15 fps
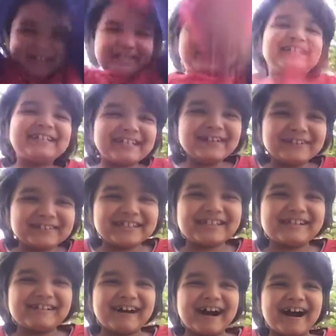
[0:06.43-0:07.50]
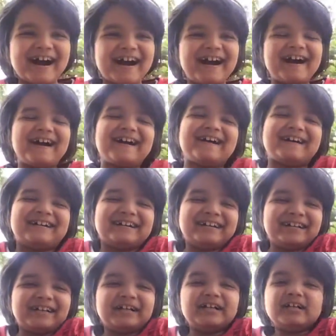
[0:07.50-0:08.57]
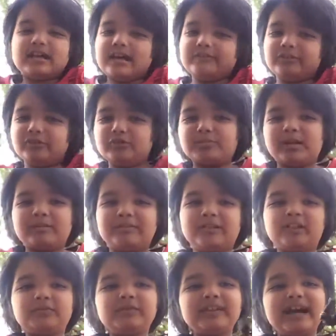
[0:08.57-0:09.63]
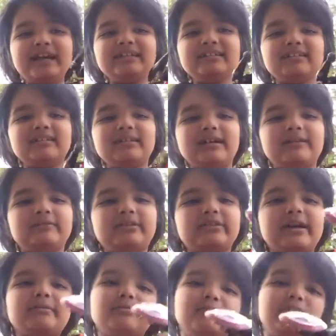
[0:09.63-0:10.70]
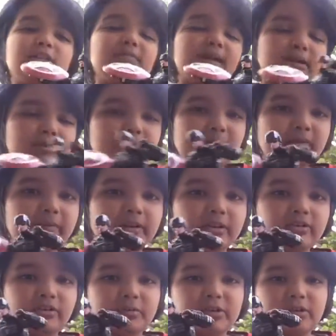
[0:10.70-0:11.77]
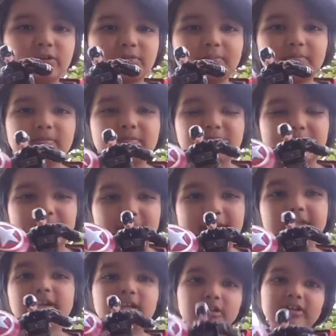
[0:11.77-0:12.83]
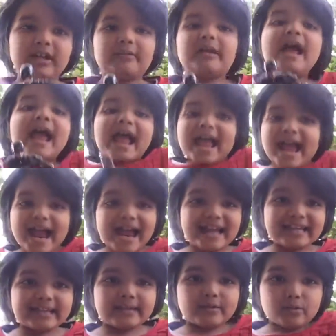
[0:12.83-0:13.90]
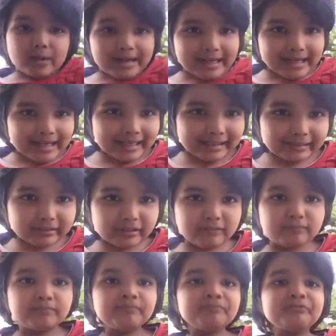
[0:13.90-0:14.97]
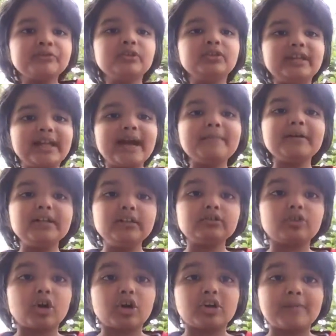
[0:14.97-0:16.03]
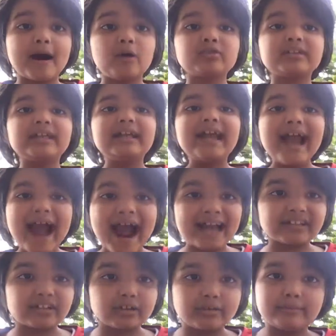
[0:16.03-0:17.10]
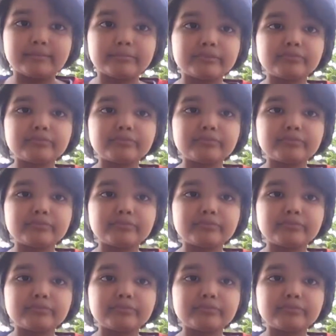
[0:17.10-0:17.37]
Dhyutidhara! I've just Spider-Man outfit and I've just Captain America, by the way, my favorite superhero is Spider-Man, not Captain. Anyways, today I'm gonna talk about atoms.